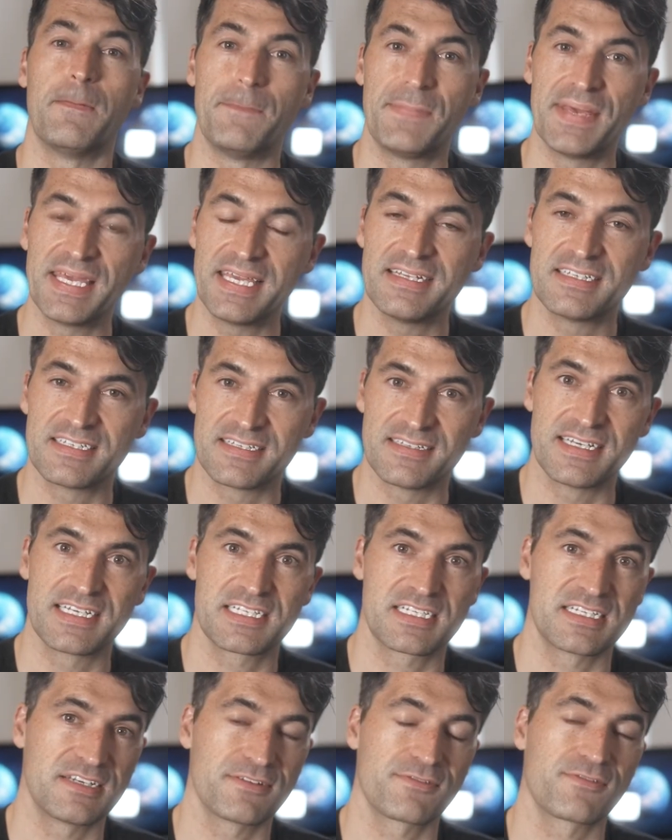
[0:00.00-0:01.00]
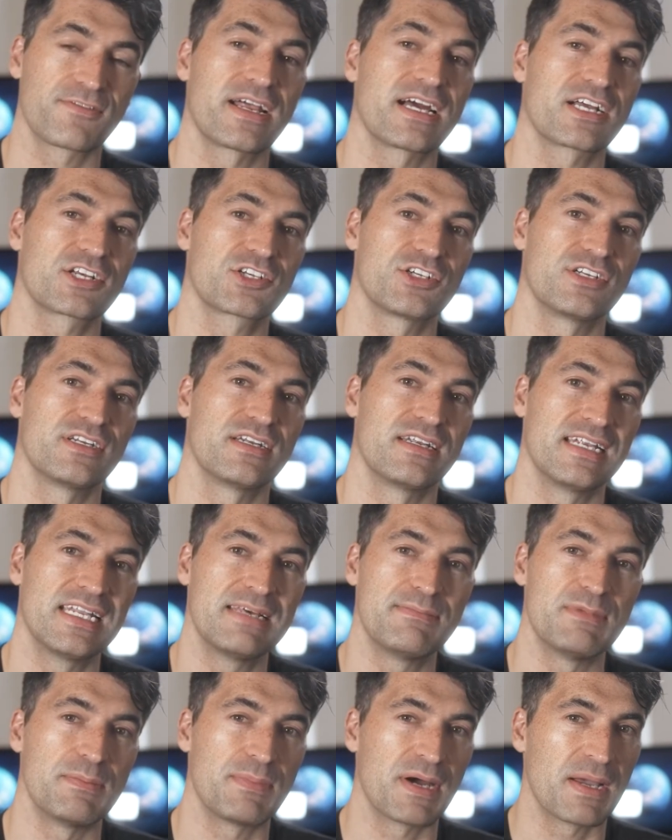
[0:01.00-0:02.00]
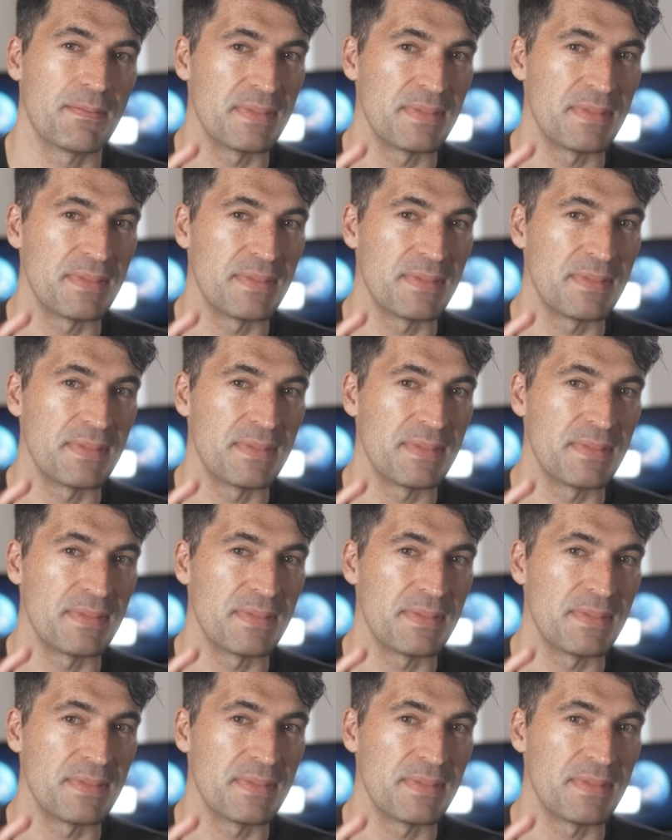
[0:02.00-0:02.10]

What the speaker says: beat this diffraction limit by